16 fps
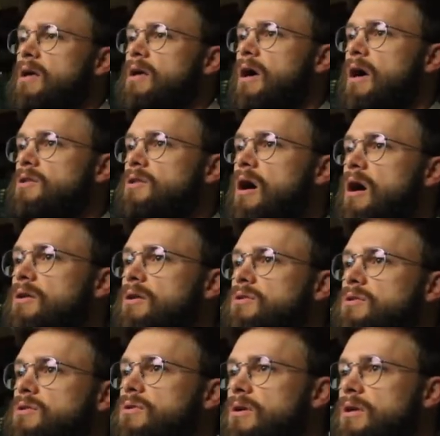Uh,
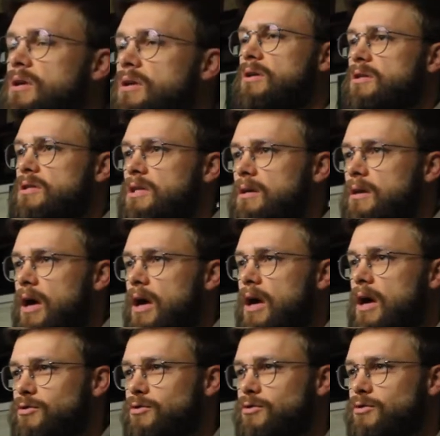Doctor,
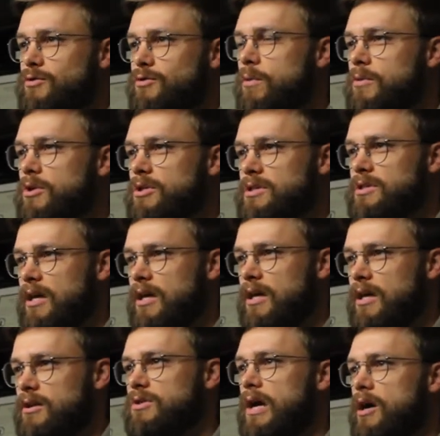uh, former
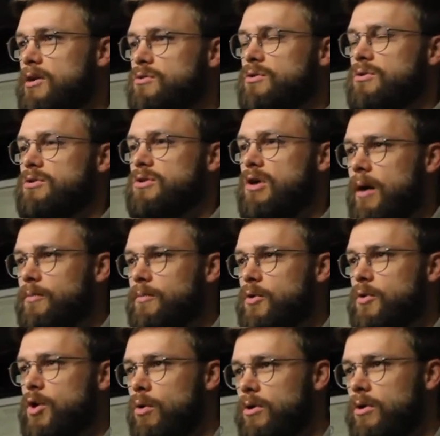Senator Dr. Tom
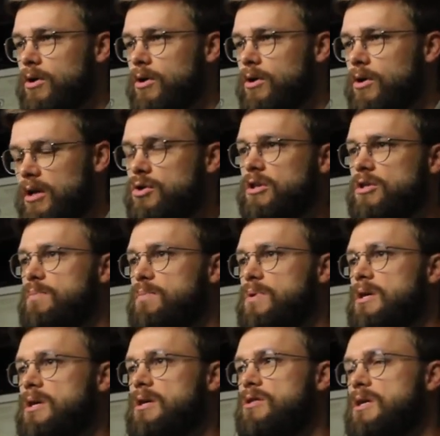Coburn is going to
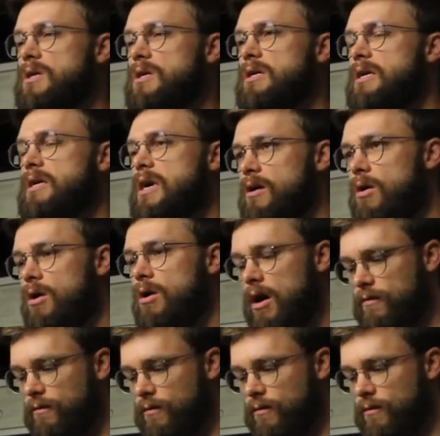be the kickoff